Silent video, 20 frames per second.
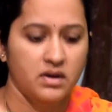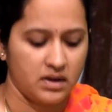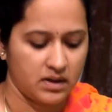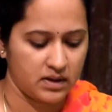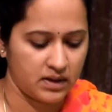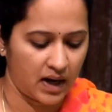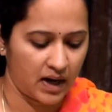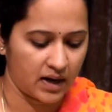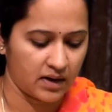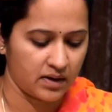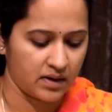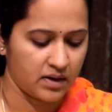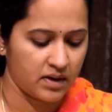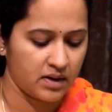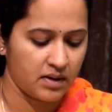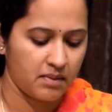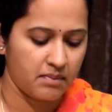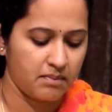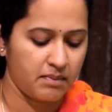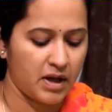that.
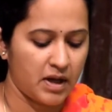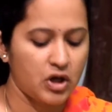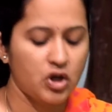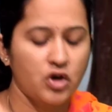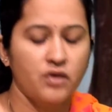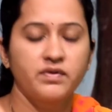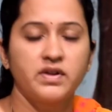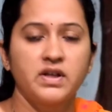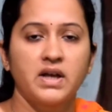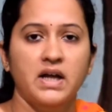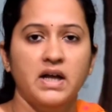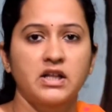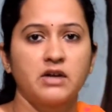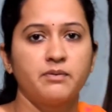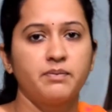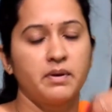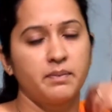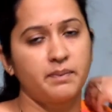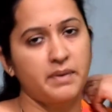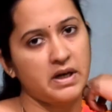Many of the other
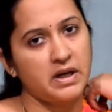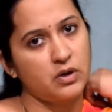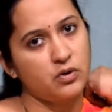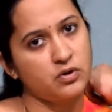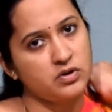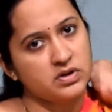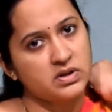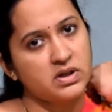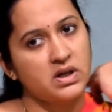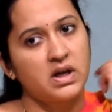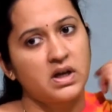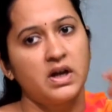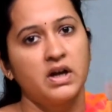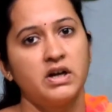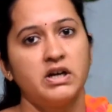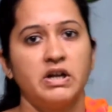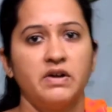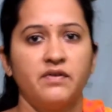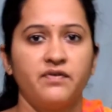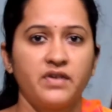people use
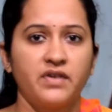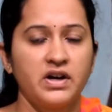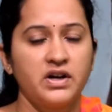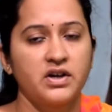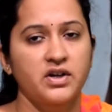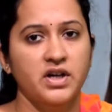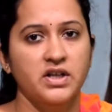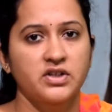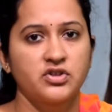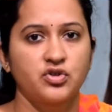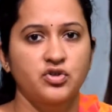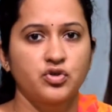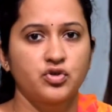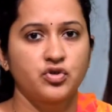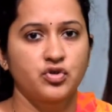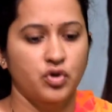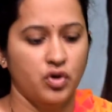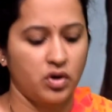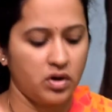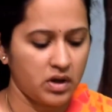different tricks to
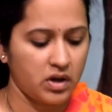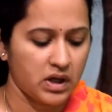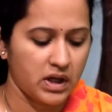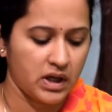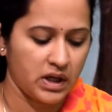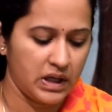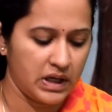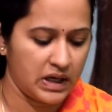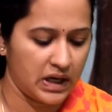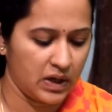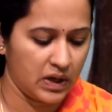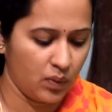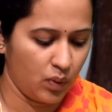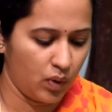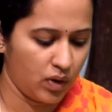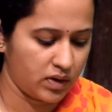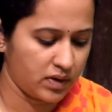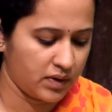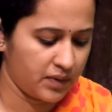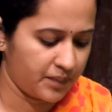store
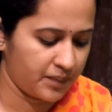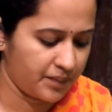rainwater.